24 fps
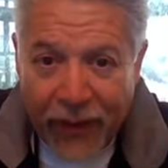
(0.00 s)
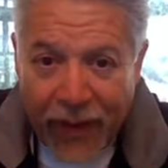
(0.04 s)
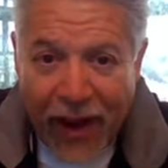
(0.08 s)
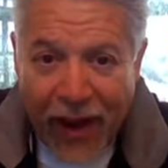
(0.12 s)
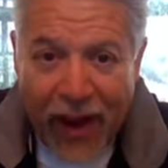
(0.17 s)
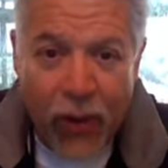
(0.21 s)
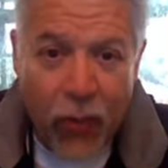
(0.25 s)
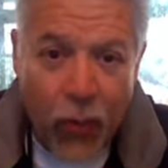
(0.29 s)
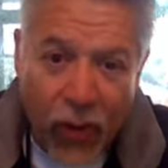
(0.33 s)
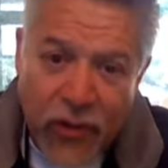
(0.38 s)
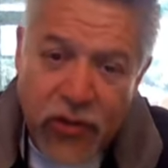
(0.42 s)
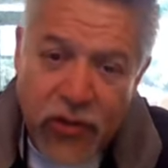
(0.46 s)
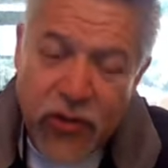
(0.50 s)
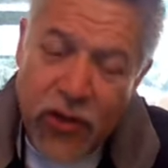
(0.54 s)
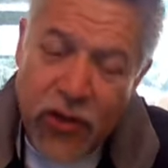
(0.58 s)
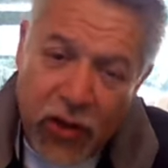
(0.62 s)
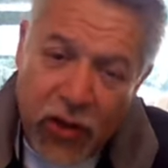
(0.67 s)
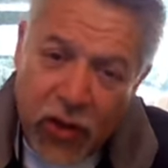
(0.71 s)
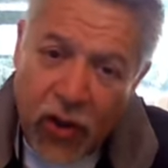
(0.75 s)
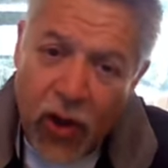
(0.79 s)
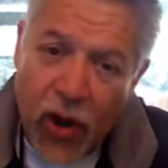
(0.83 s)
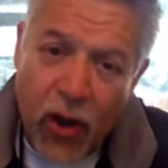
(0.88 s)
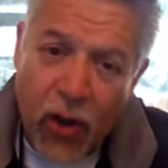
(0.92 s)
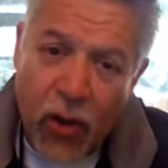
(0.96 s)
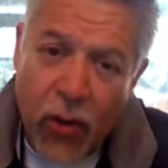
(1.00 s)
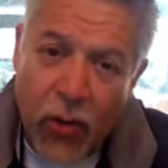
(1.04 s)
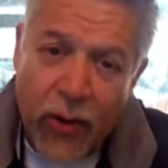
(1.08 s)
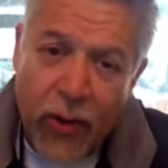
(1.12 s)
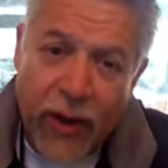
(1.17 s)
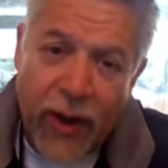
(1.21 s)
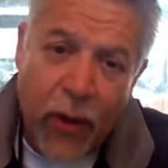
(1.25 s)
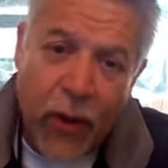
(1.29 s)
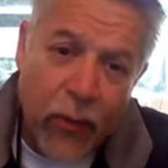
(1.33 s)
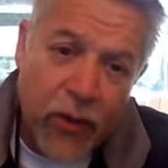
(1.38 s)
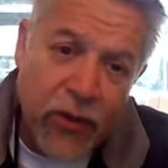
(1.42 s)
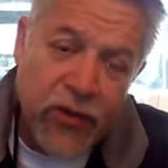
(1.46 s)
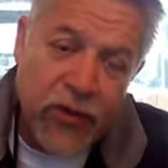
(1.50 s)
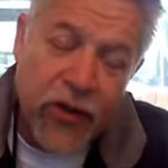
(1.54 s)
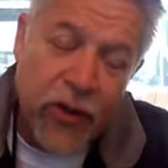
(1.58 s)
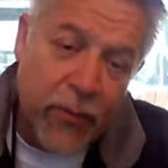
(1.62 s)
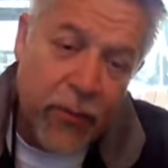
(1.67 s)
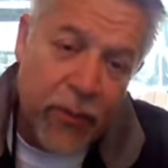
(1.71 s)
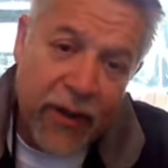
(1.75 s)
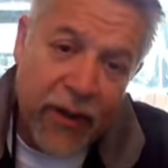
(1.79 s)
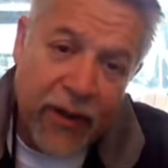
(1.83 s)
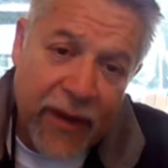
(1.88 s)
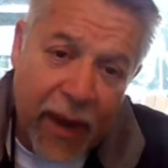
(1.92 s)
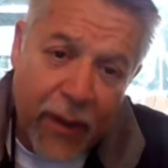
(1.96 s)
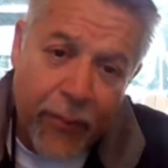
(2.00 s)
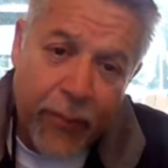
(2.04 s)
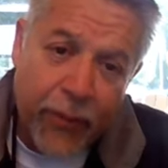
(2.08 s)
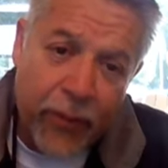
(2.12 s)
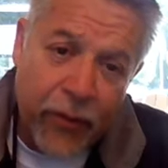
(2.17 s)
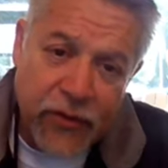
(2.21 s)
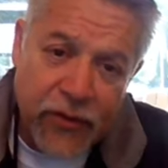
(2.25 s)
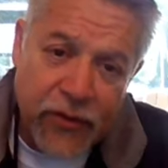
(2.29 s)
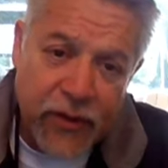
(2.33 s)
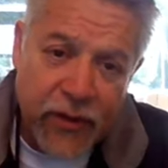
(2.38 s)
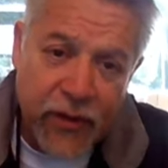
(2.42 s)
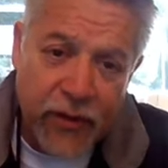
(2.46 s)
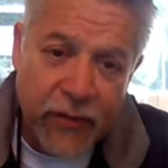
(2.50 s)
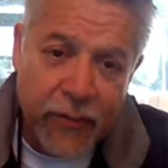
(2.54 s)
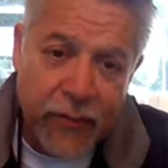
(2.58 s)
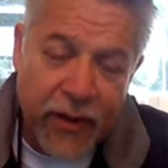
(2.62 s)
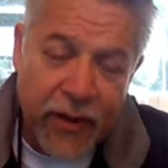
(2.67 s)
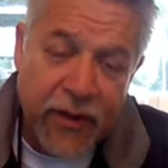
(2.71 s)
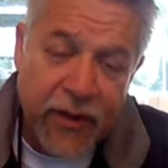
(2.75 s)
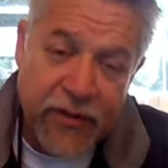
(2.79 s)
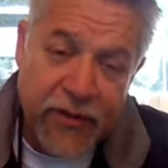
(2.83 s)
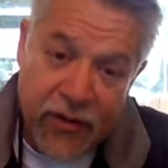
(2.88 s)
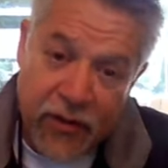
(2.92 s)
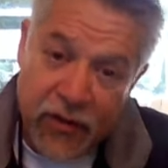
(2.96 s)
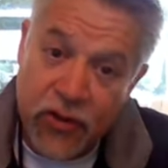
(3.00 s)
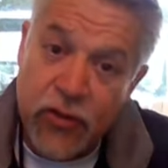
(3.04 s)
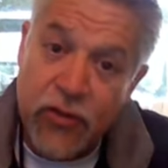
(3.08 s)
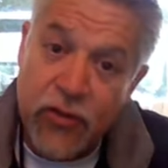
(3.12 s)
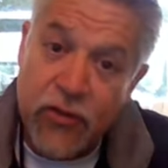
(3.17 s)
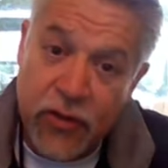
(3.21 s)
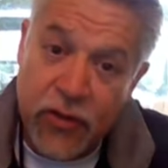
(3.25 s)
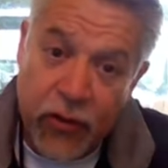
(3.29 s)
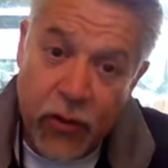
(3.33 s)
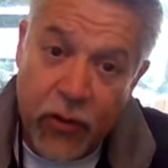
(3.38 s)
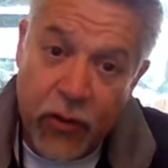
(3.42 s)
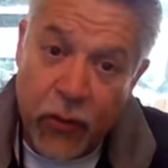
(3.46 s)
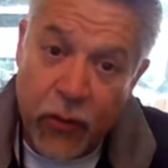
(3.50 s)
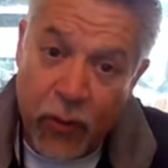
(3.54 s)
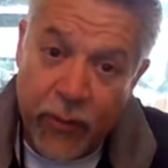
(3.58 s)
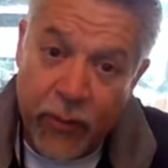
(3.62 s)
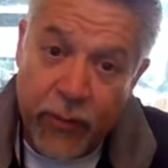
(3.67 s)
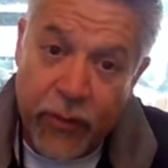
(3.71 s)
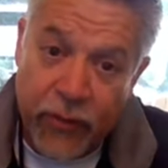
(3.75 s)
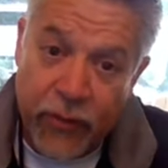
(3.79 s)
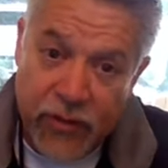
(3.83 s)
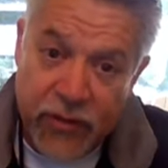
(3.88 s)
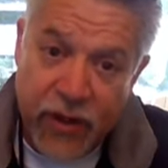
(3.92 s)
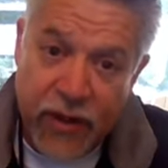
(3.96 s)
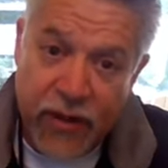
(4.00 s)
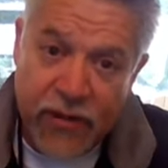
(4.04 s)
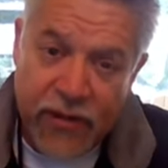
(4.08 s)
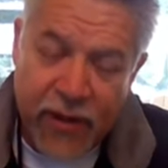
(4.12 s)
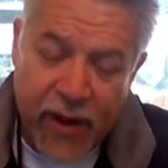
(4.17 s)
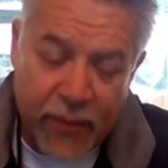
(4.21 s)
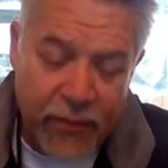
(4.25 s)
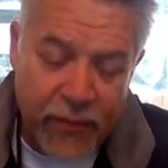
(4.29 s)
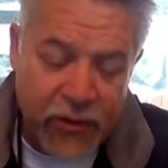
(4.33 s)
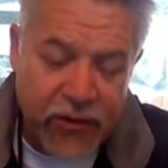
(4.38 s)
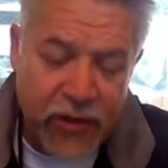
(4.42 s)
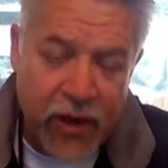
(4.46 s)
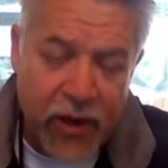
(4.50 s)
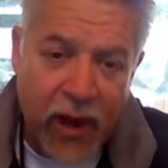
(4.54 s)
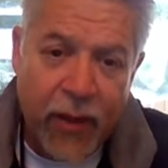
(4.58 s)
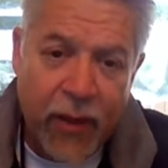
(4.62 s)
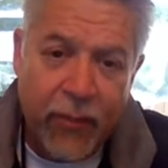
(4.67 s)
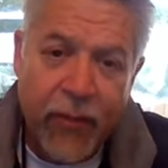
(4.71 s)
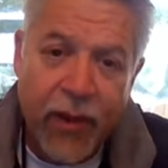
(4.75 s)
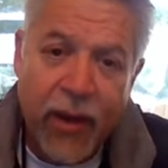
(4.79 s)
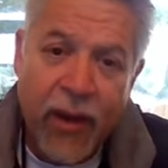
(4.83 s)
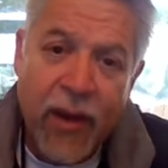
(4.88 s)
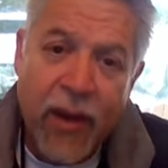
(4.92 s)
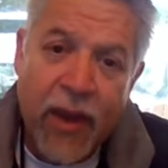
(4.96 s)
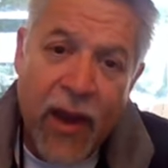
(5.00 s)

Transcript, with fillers: I want you to go and I want you to bring that person because it's usually only one person at a time in the shop.